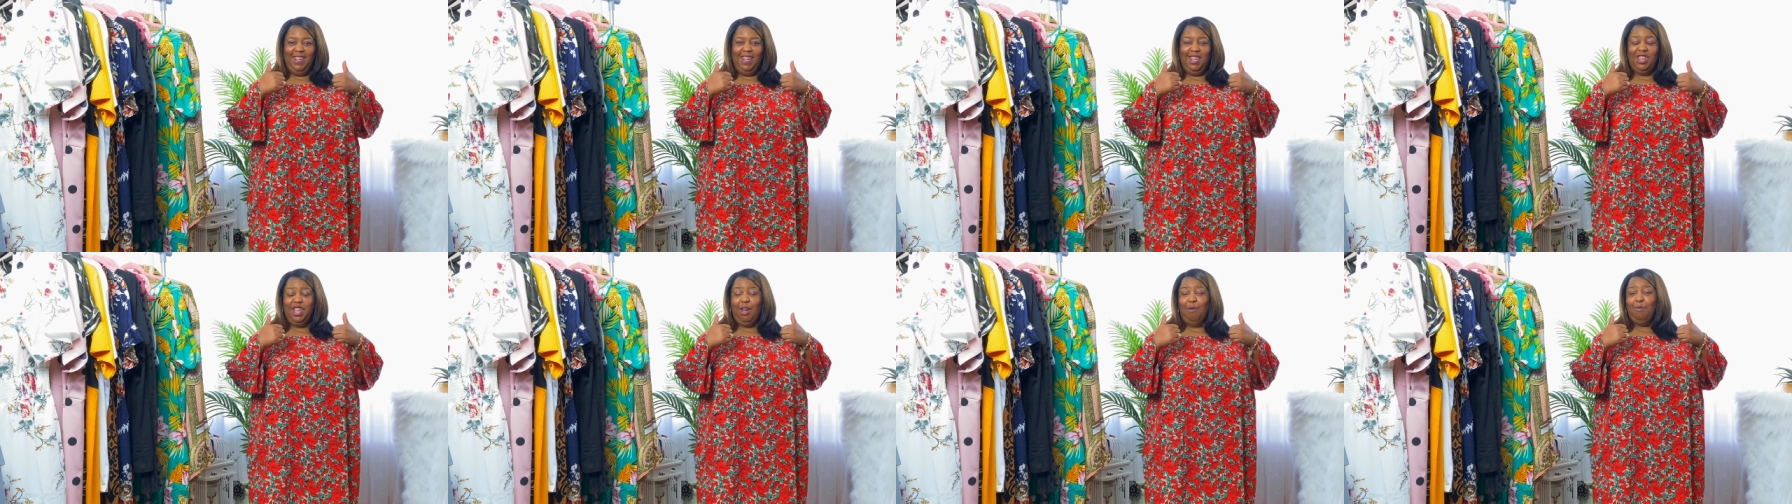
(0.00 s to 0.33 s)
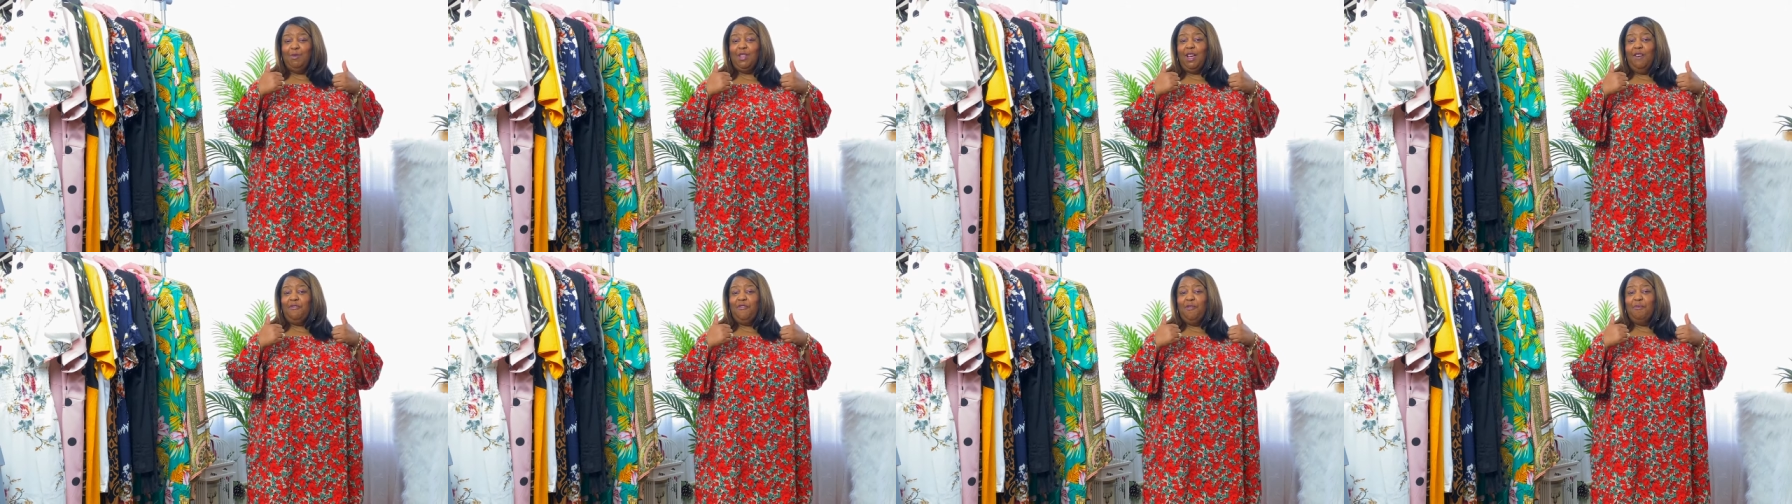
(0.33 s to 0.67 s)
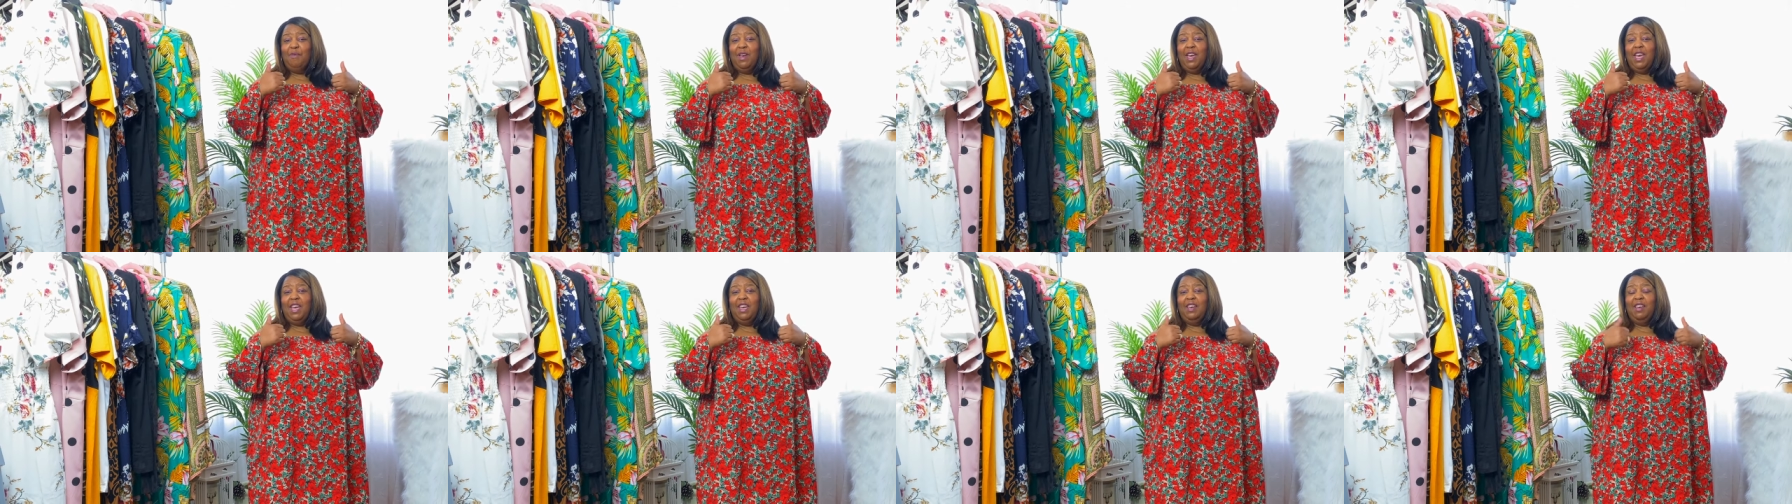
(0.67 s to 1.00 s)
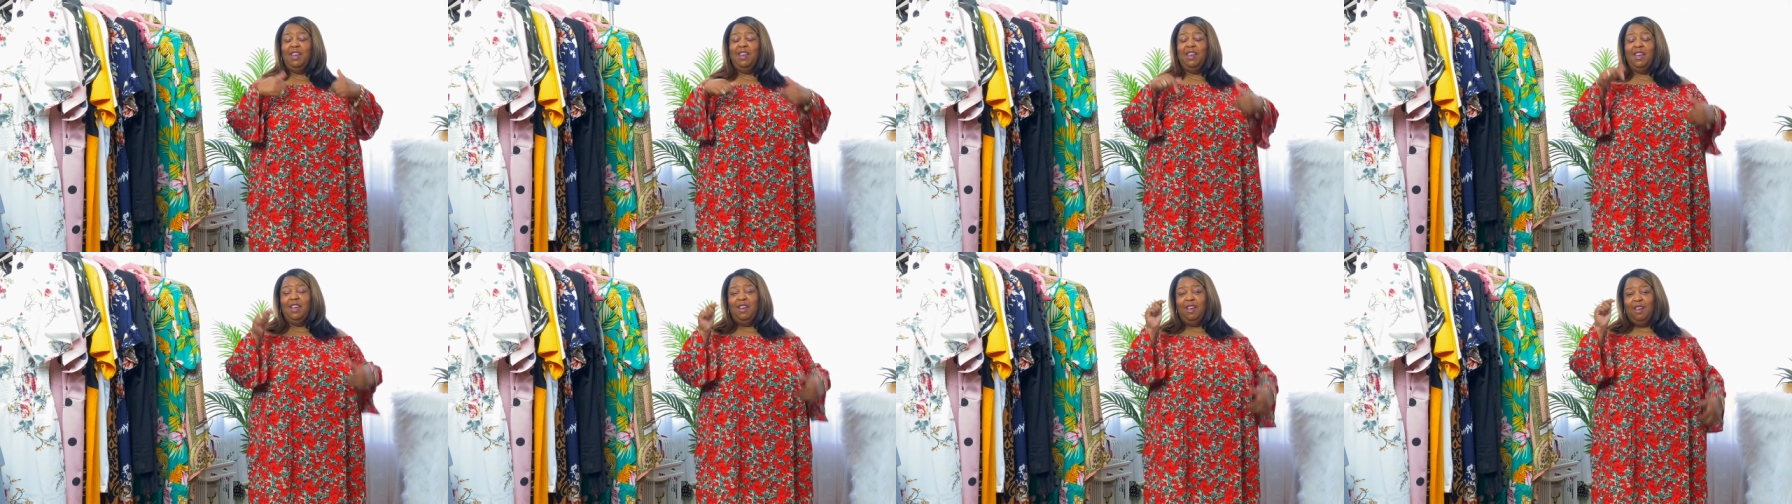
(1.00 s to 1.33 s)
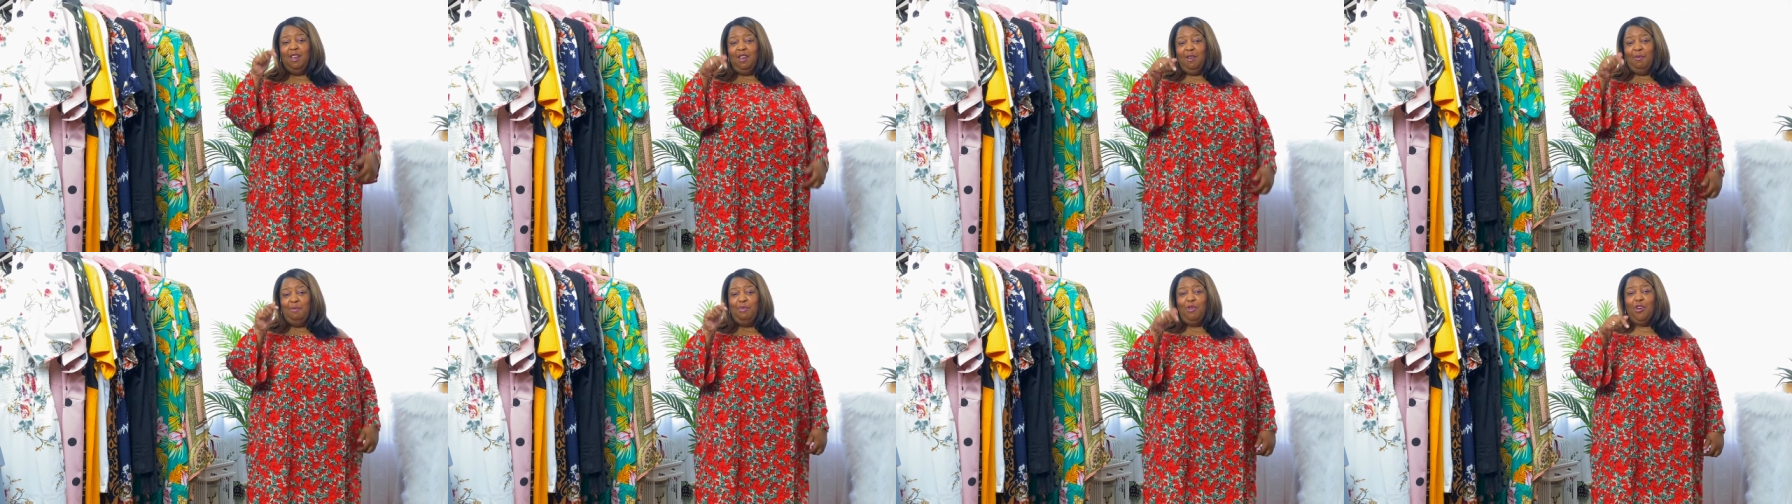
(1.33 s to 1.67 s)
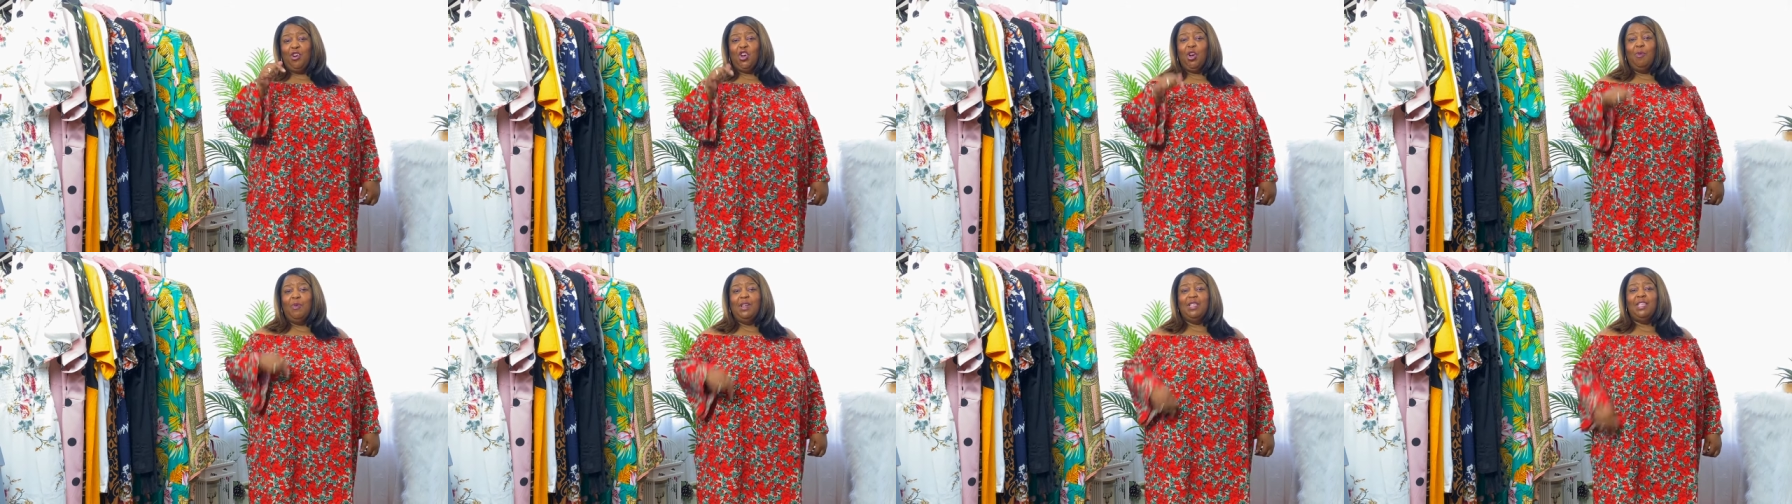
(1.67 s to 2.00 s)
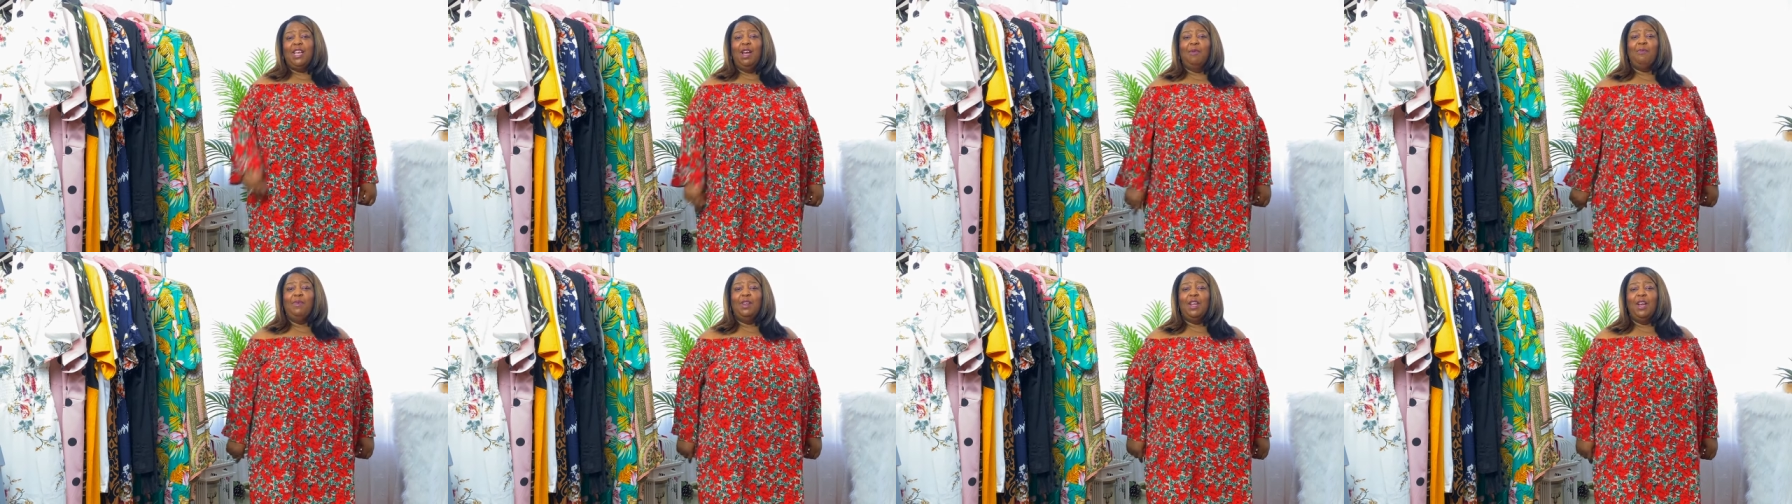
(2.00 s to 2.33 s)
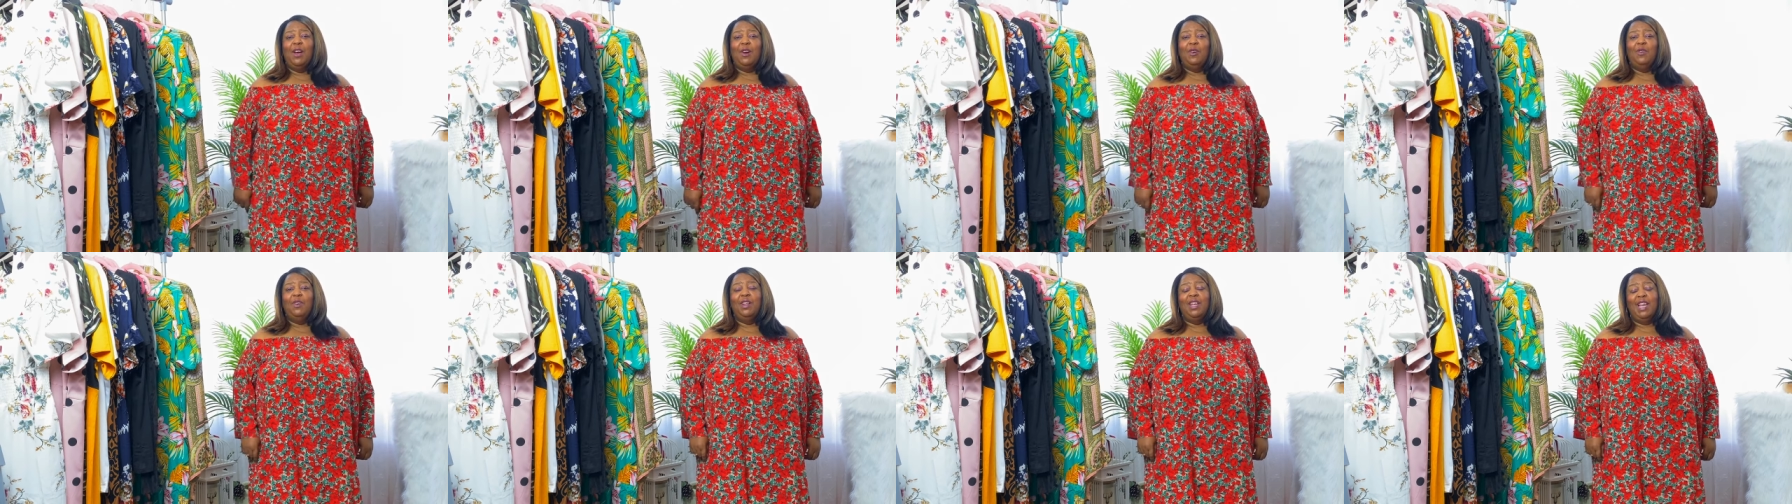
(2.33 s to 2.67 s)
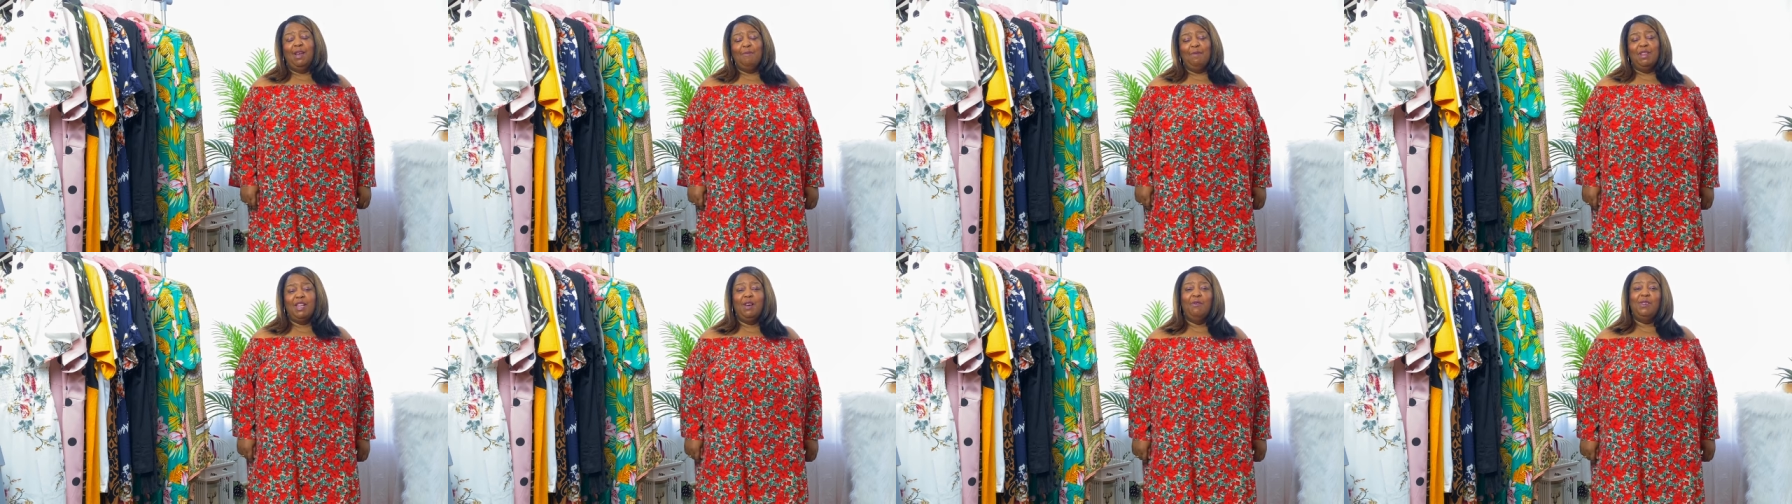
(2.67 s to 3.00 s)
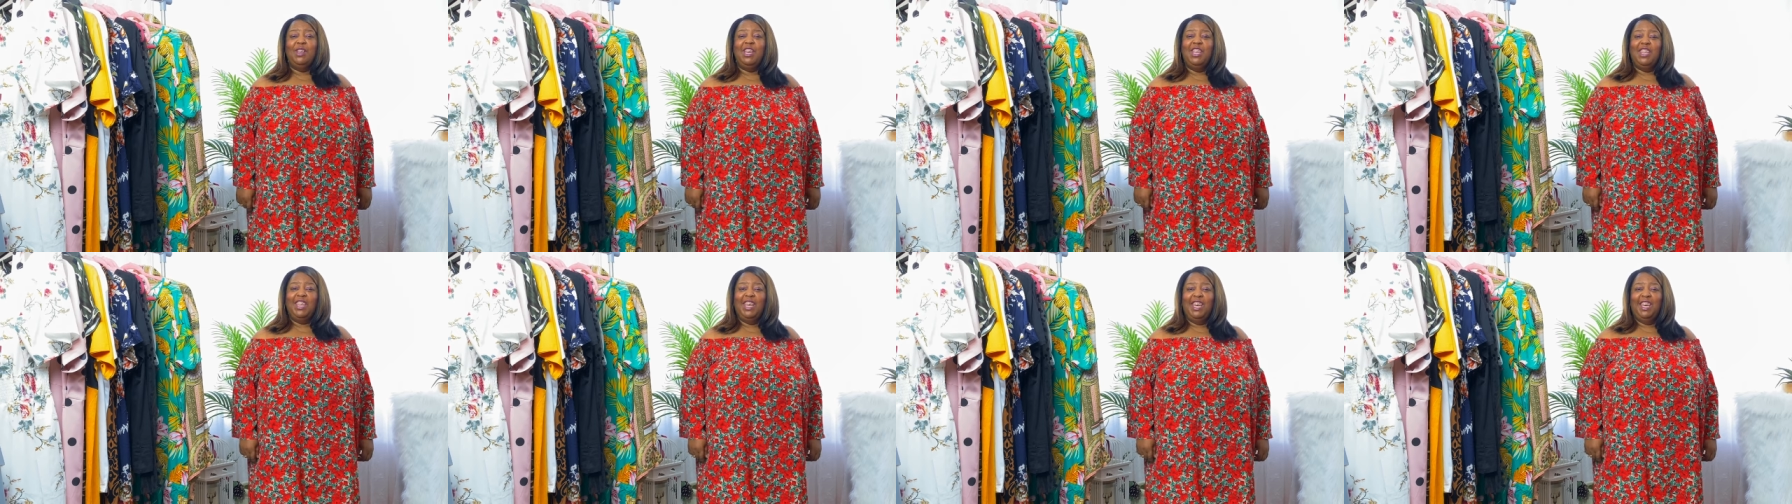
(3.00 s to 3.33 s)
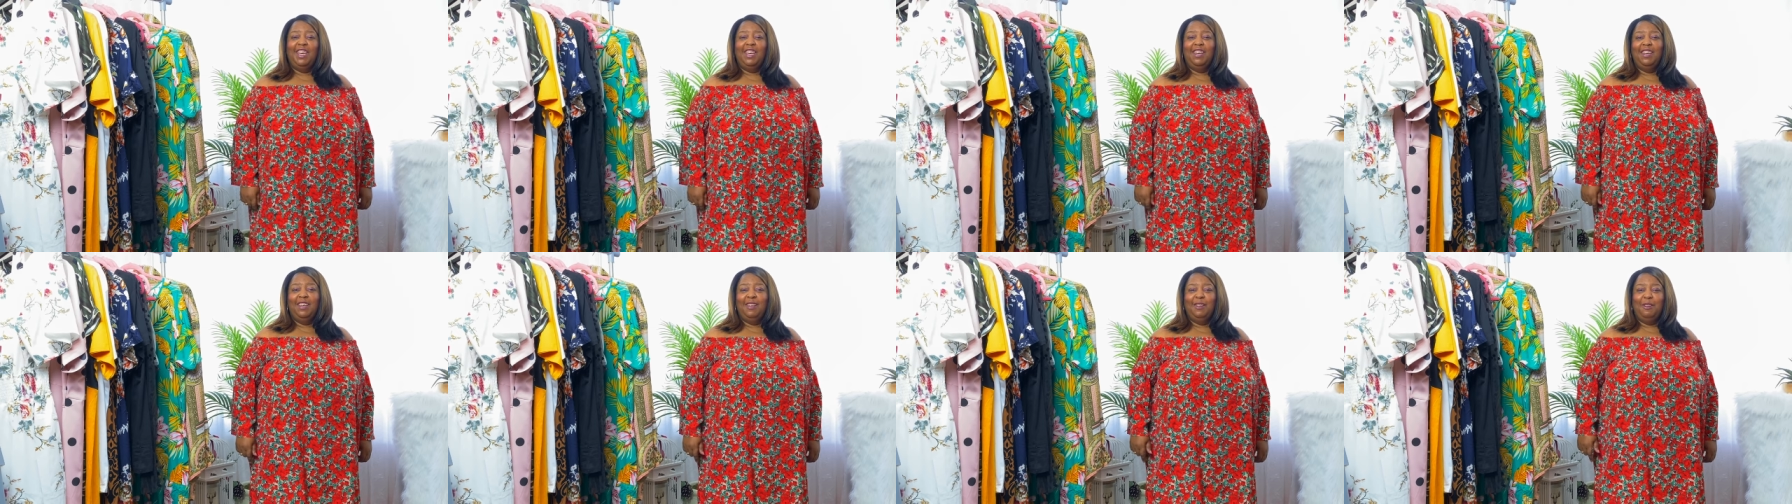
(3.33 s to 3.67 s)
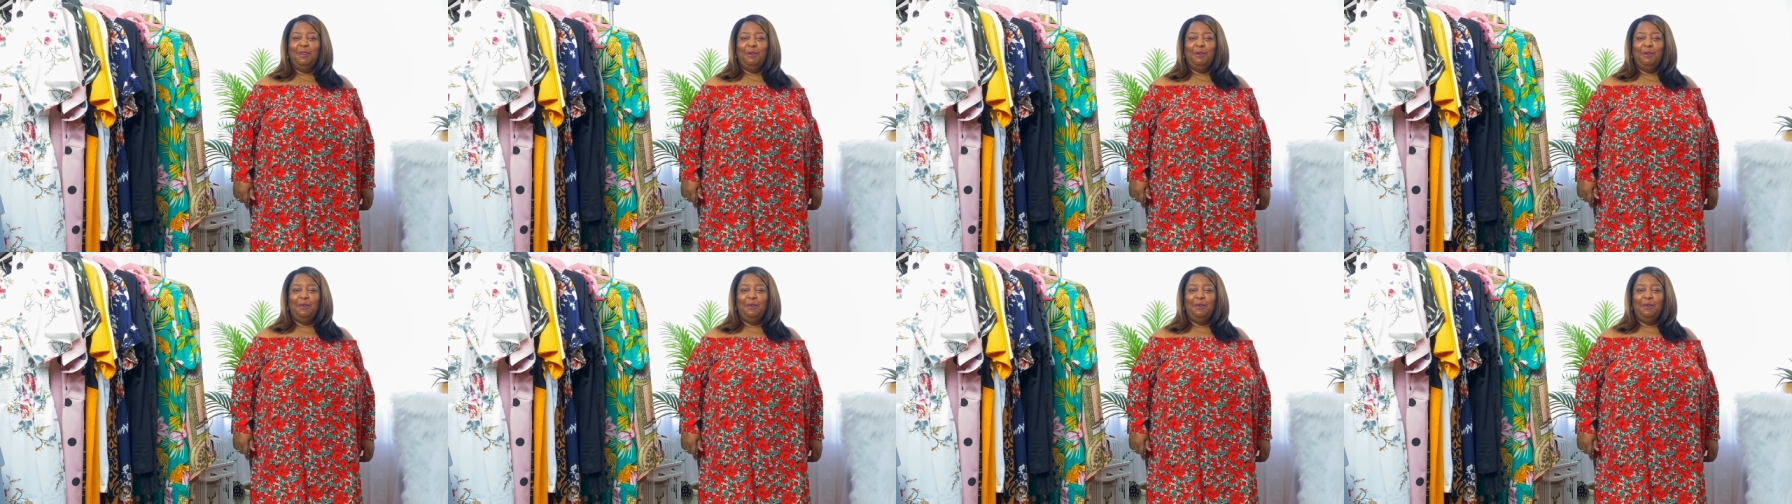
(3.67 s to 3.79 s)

Thumbs up for me. Put a comment down below. Let me know what you think.